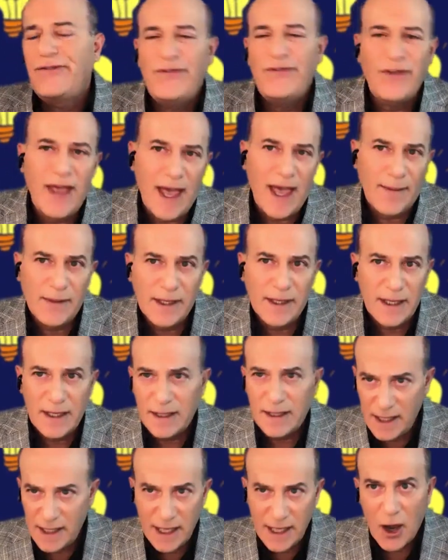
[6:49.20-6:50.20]

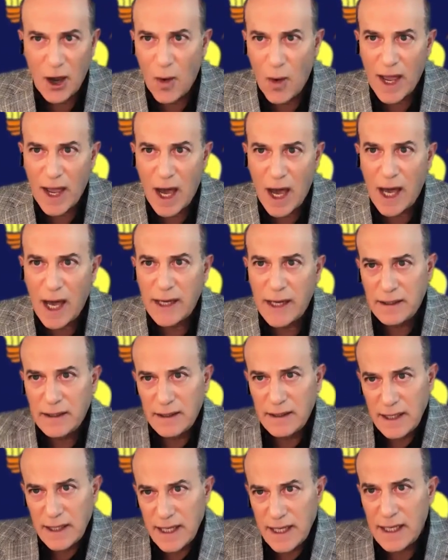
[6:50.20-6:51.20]
family in going on
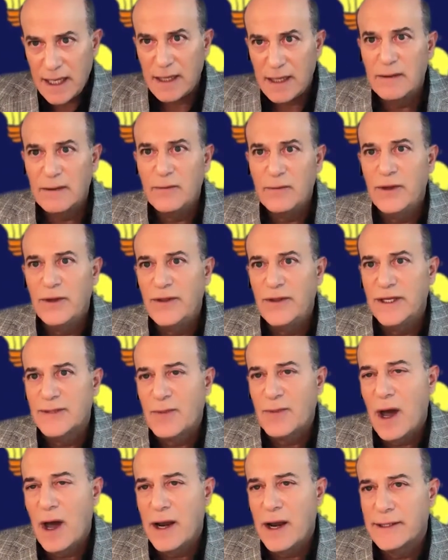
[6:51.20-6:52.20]
with this
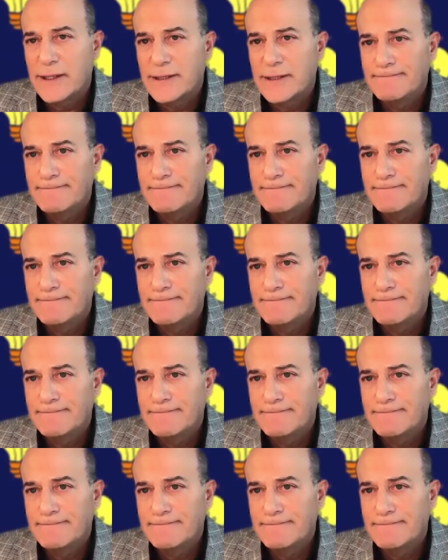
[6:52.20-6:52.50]
product.